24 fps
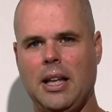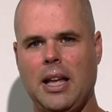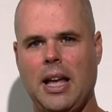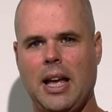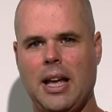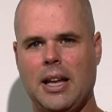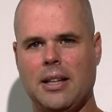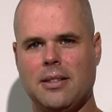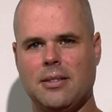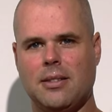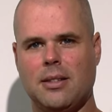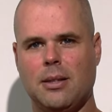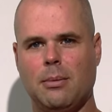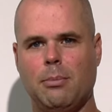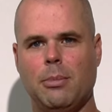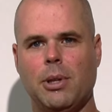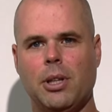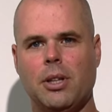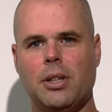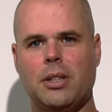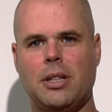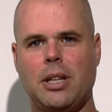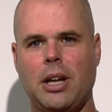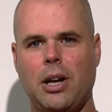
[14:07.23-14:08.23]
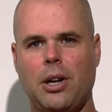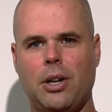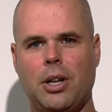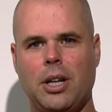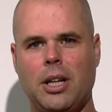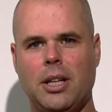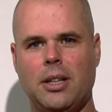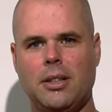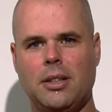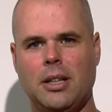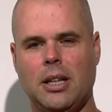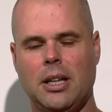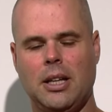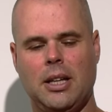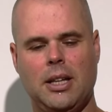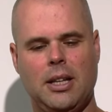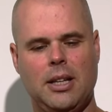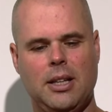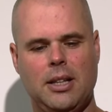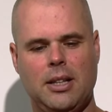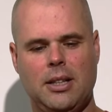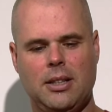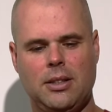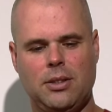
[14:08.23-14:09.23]
as the military
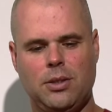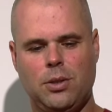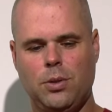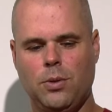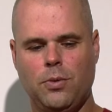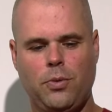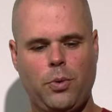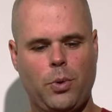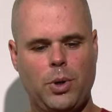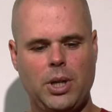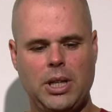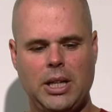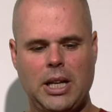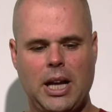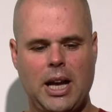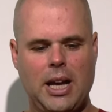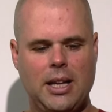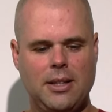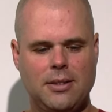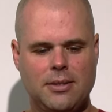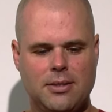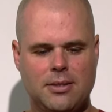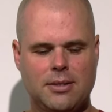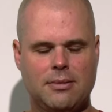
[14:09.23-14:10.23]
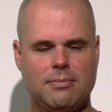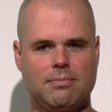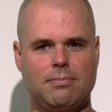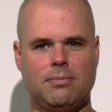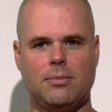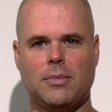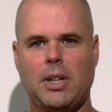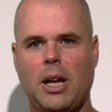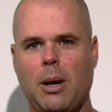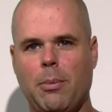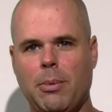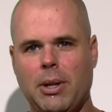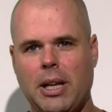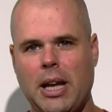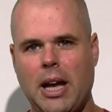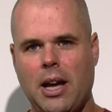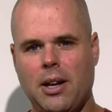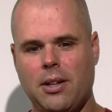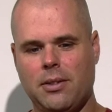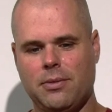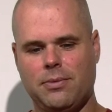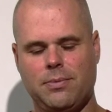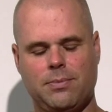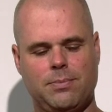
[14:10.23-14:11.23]
249s coming
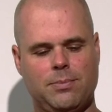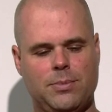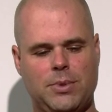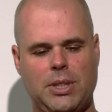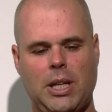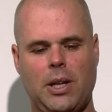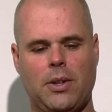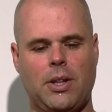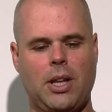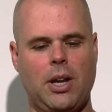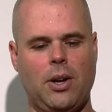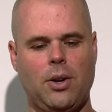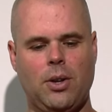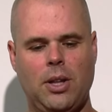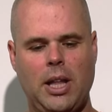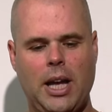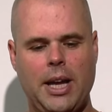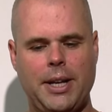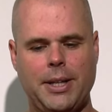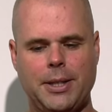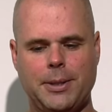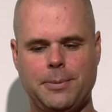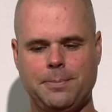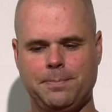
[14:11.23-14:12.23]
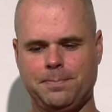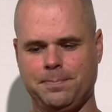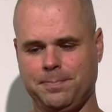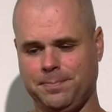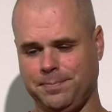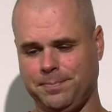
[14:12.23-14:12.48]
out of South Carolina